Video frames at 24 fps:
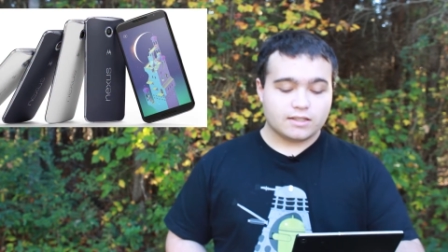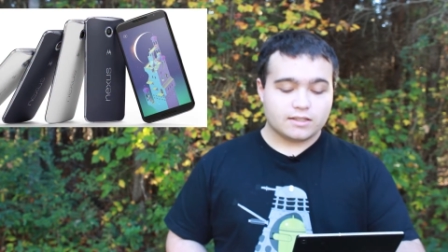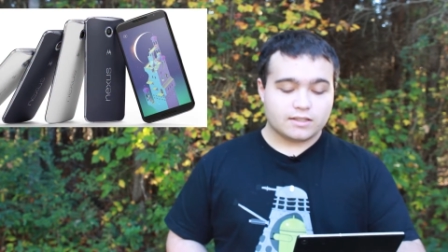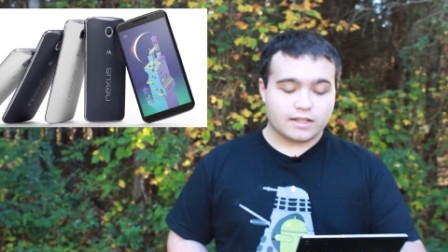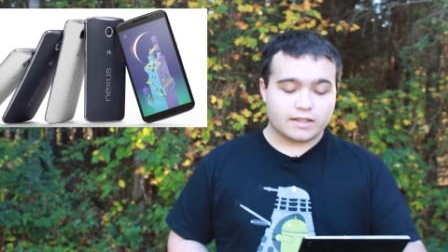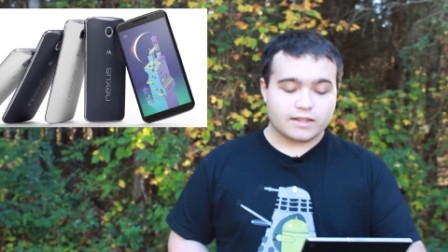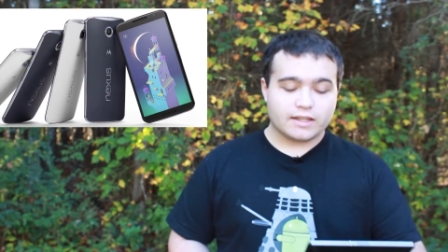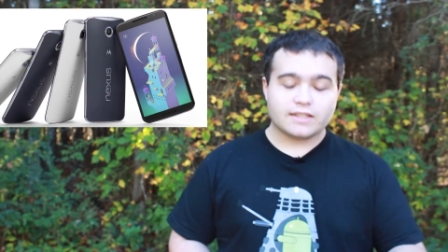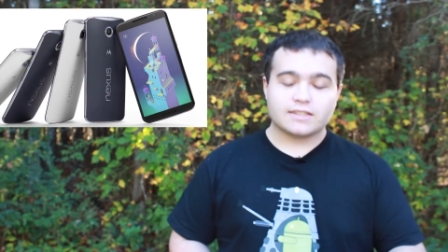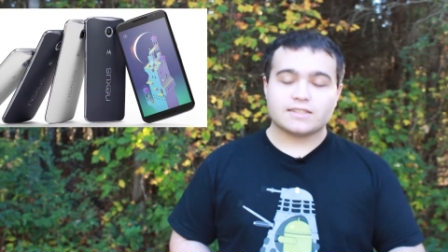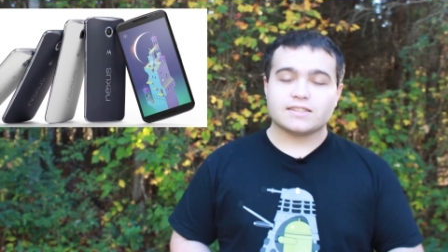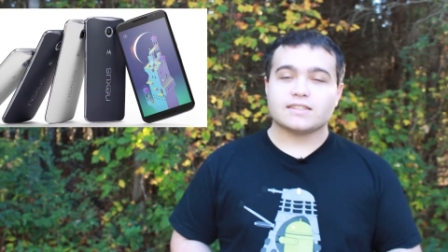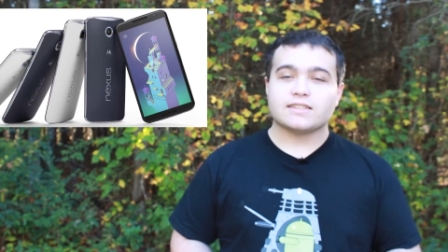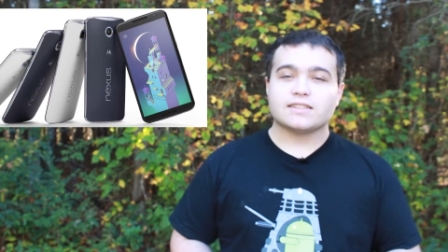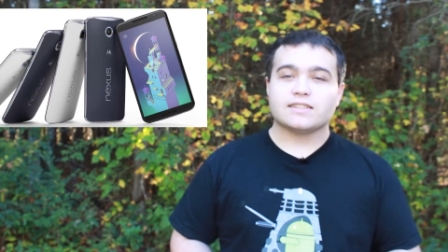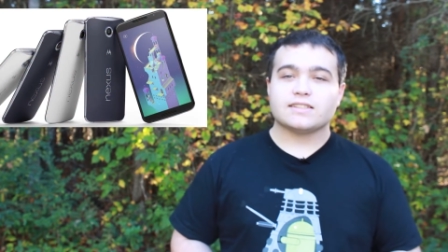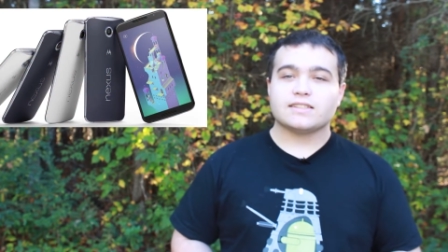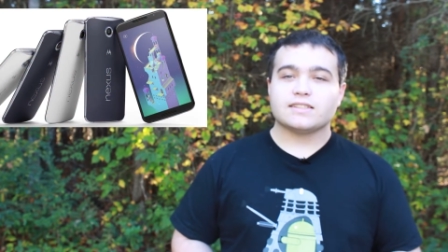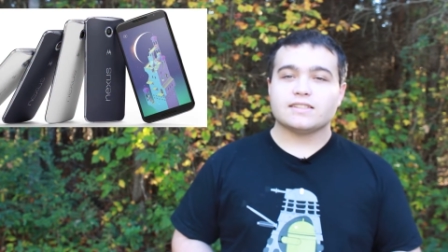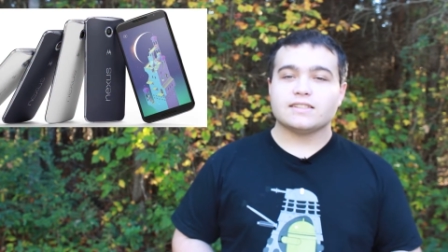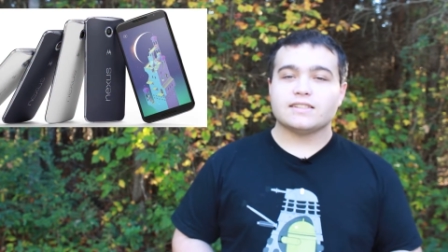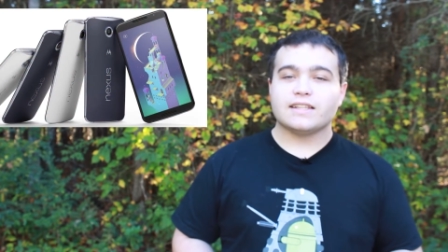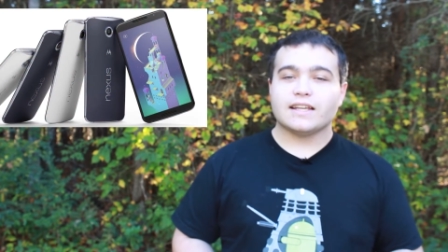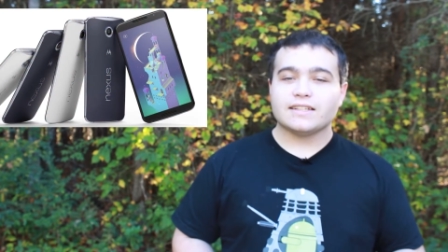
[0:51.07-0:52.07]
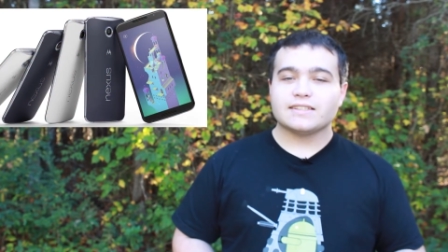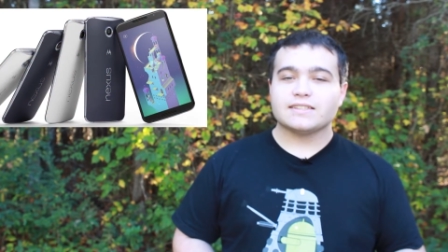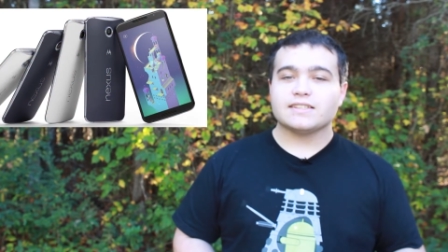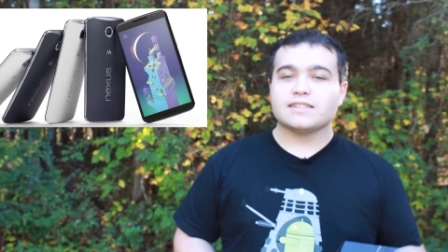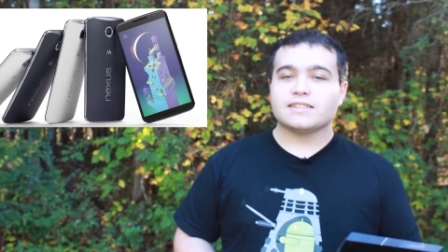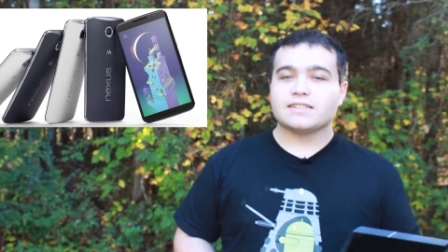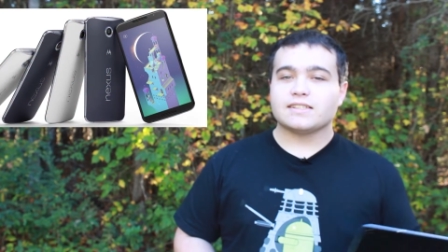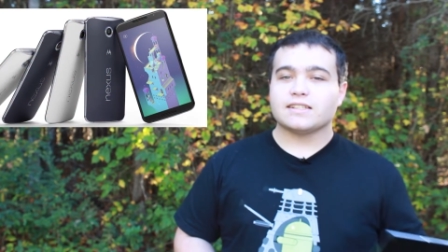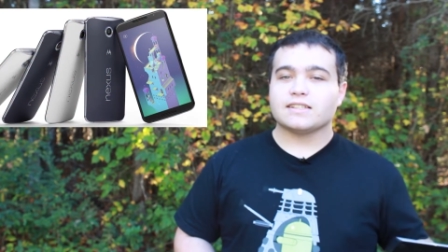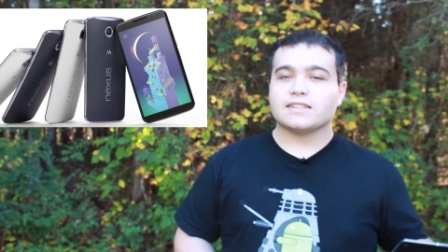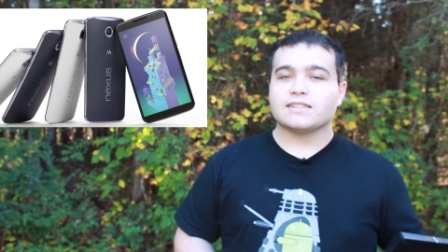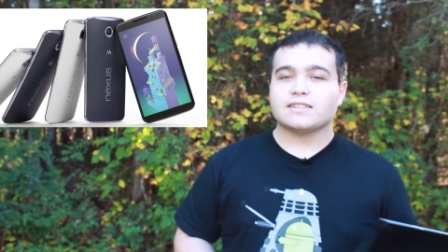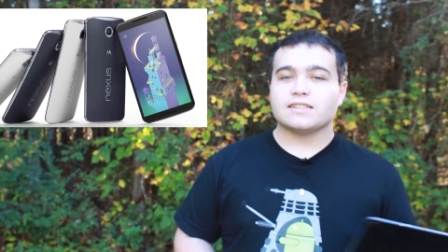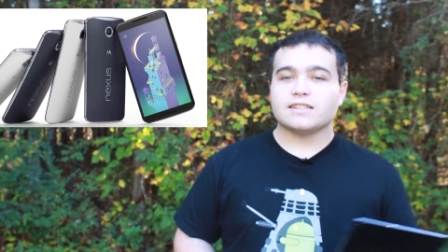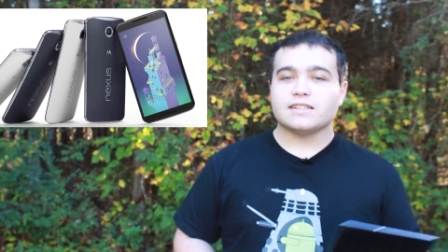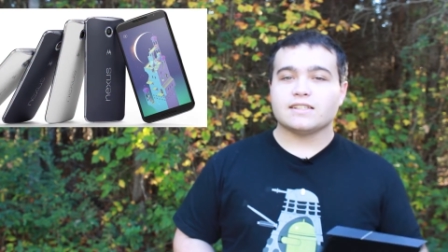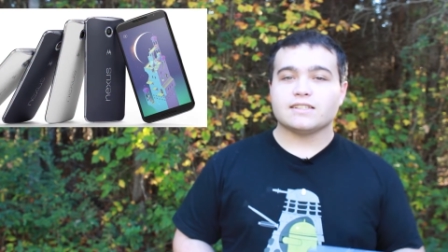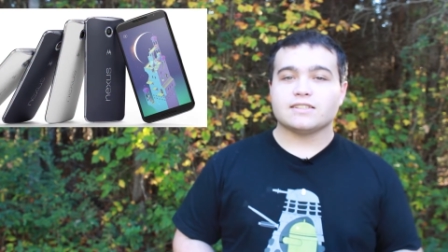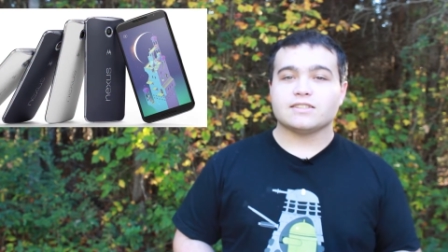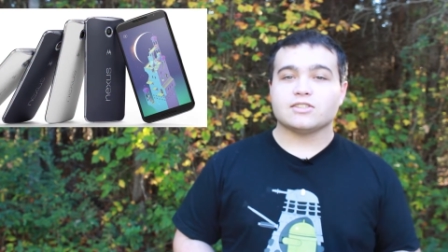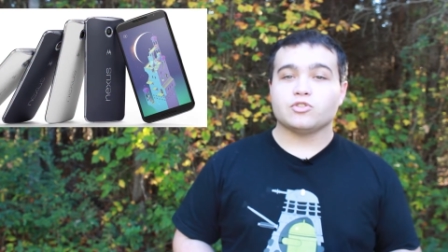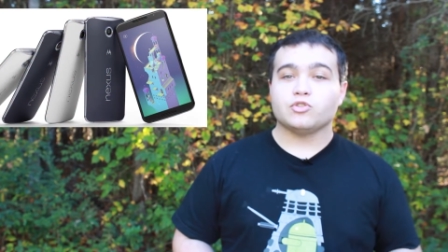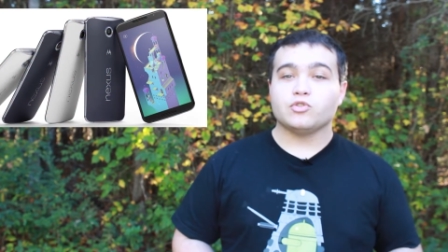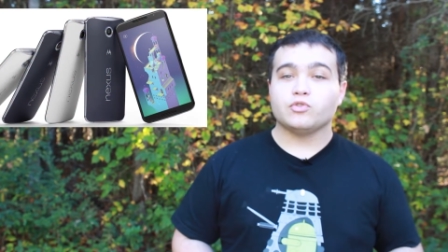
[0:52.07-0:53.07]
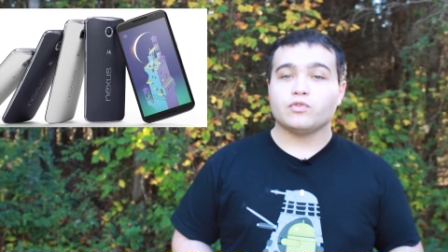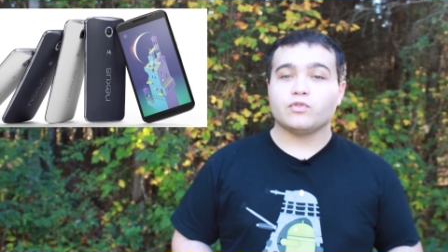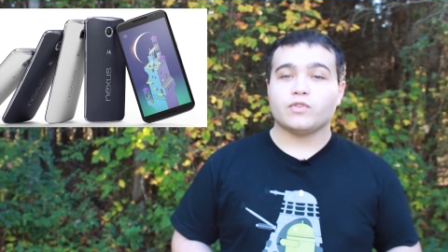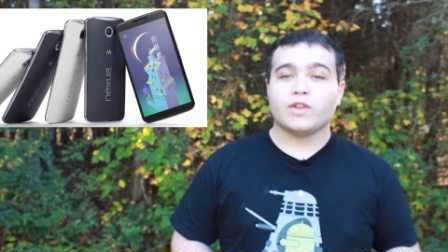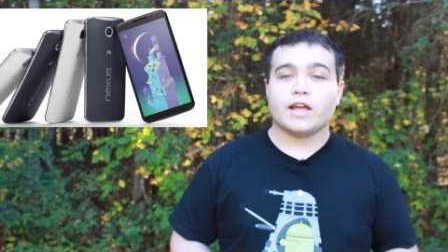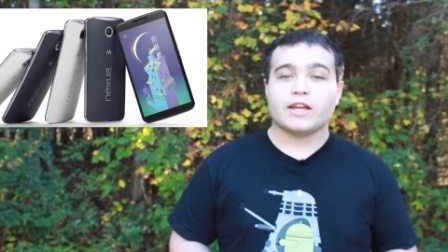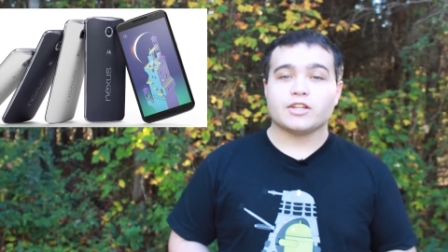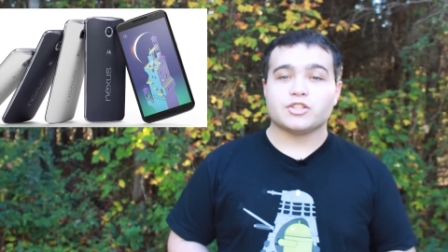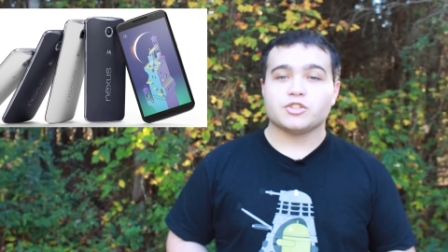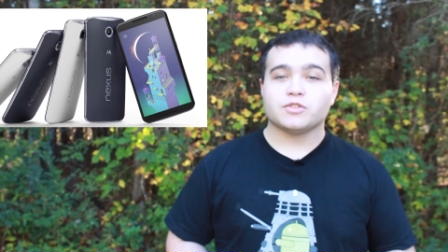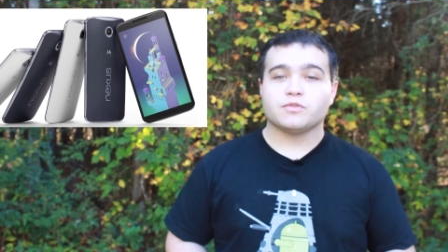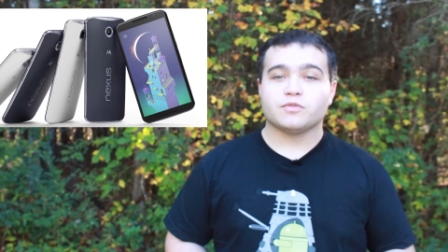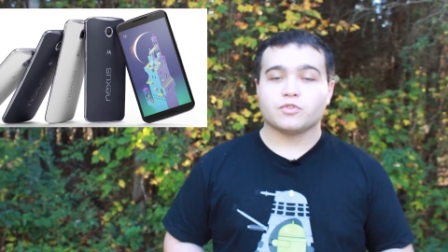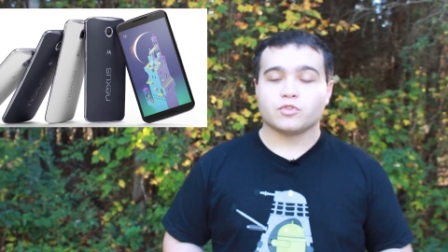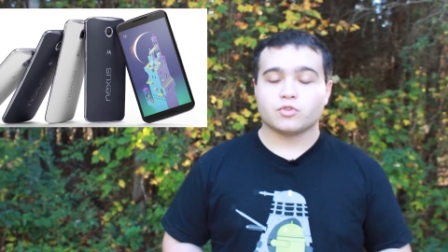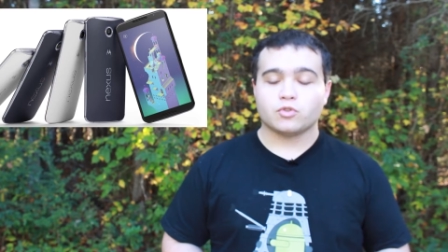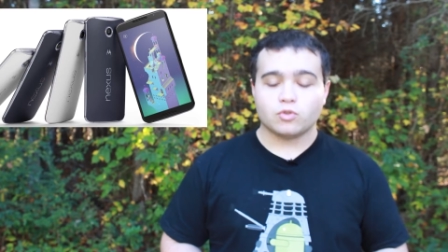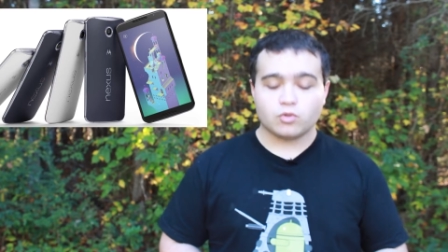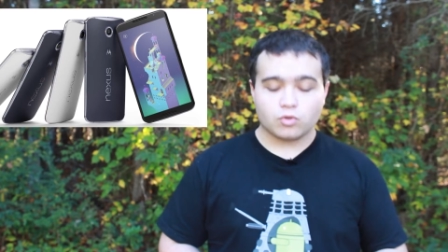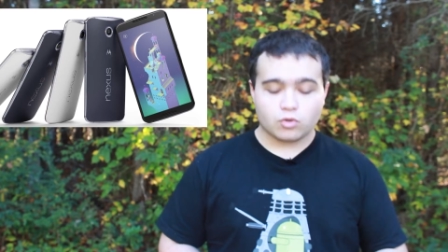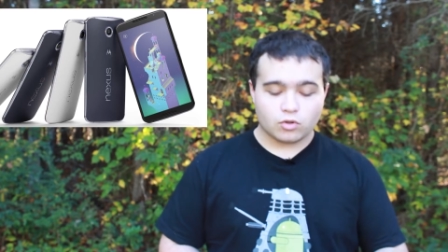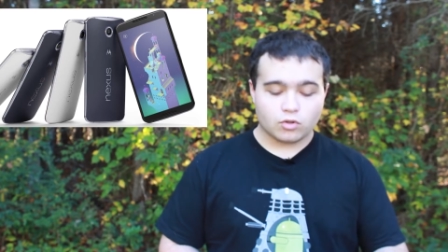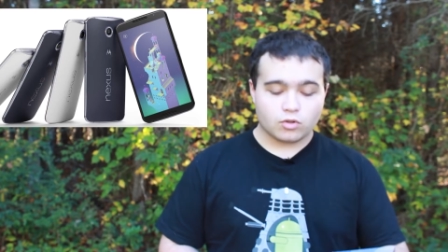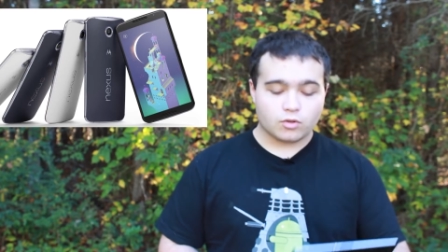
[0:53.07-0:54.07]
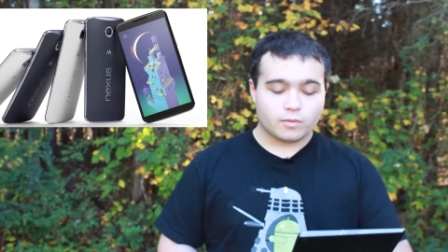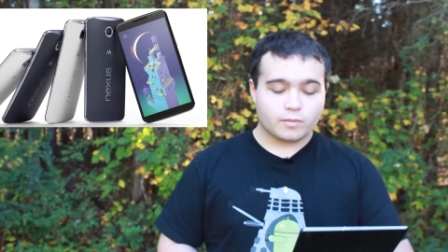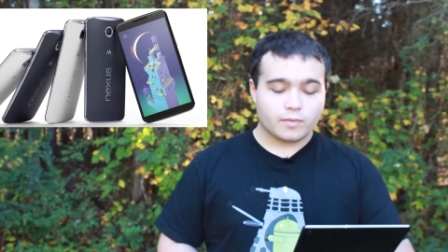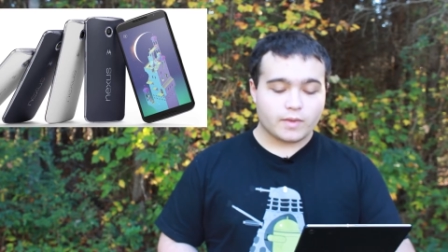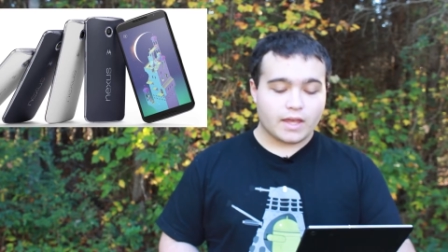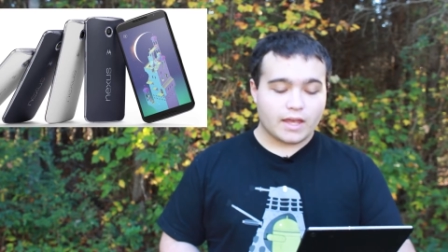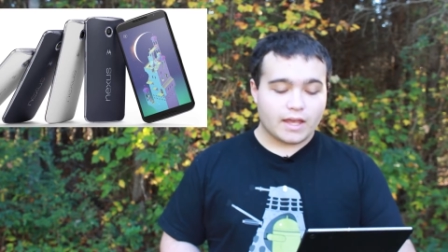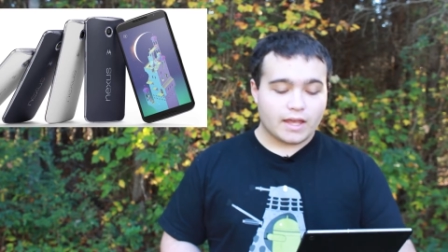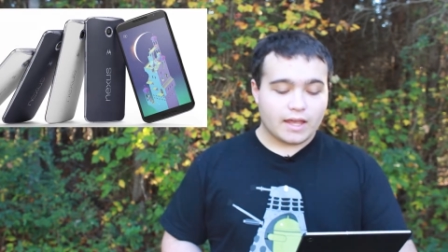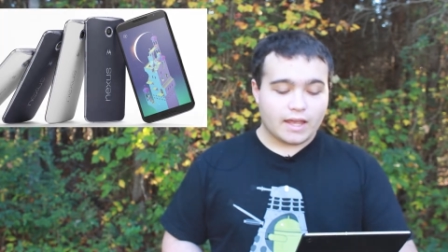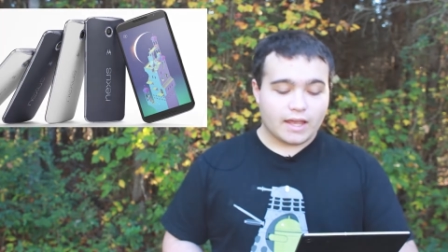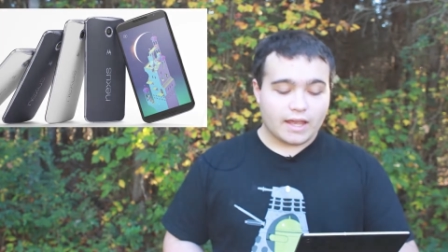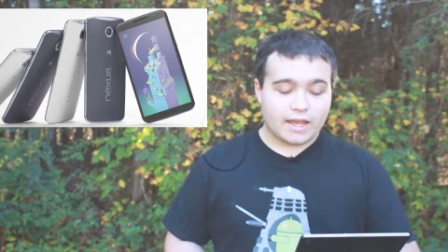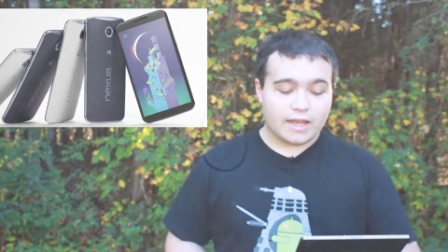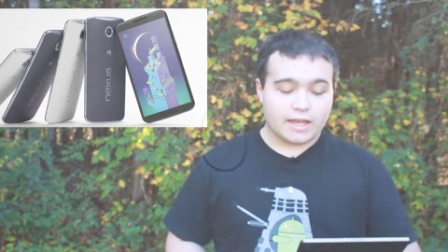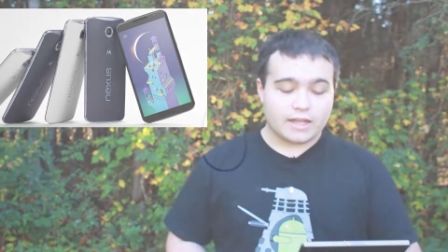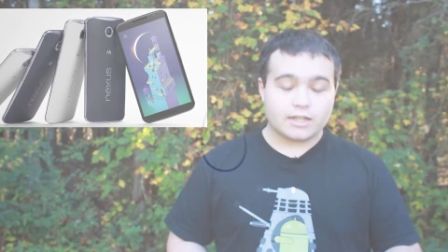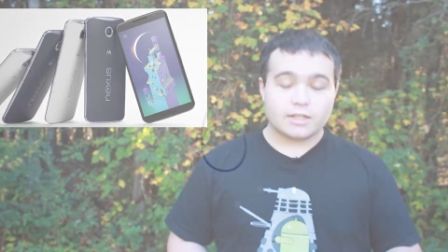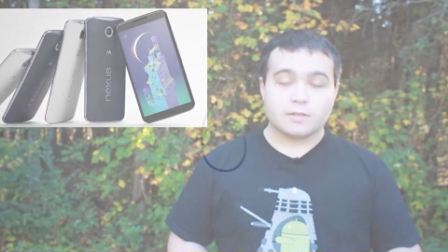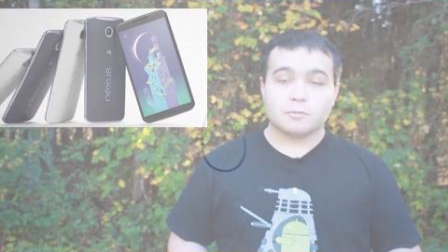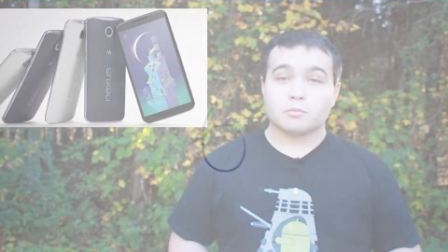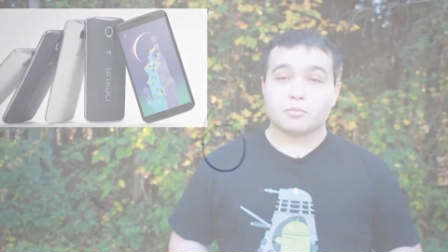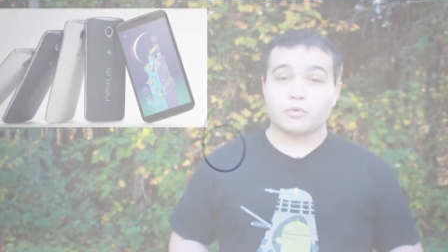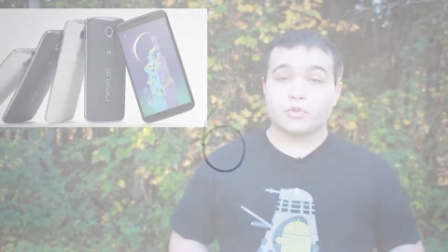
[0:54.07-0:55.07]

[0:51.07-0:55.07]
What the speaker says: Now, the Nexus 6 is the new flagship for Google, and it